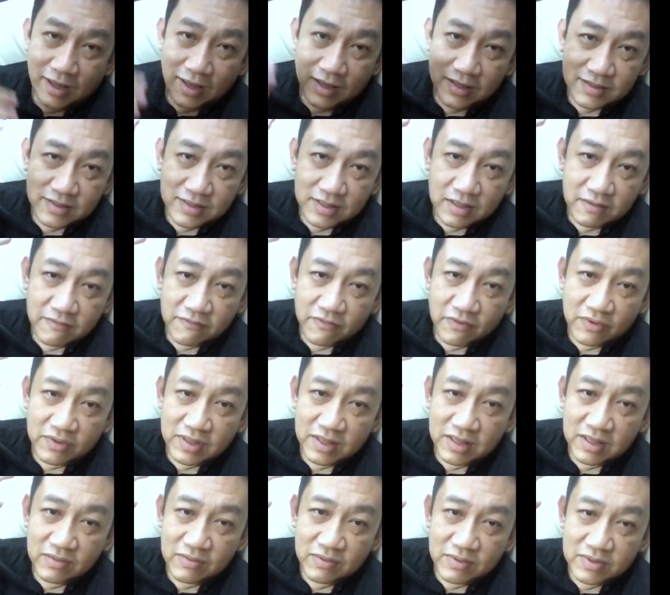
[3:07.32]
Isaiah
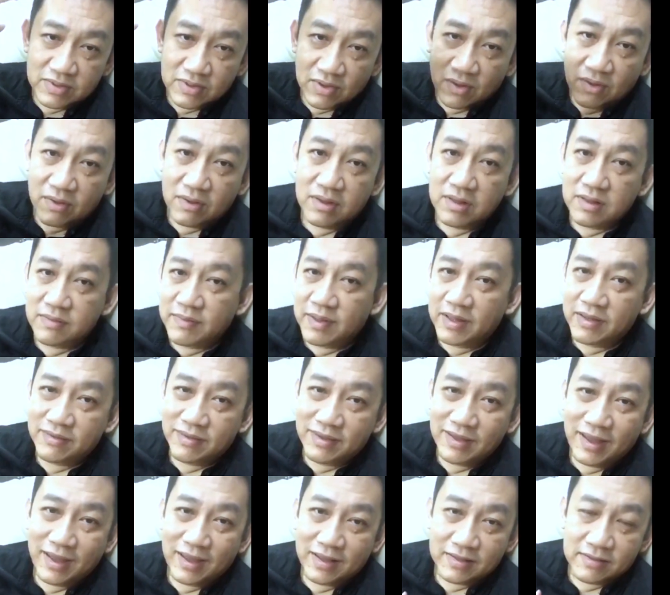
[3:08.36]
14 was all
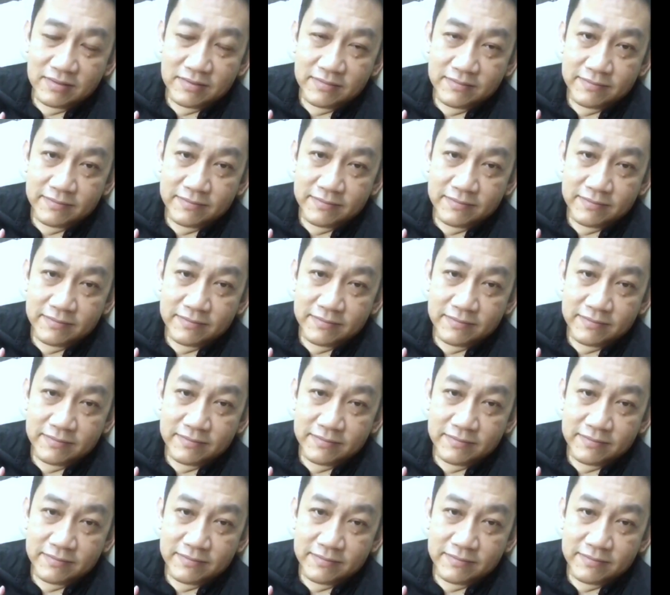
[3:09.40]
about that.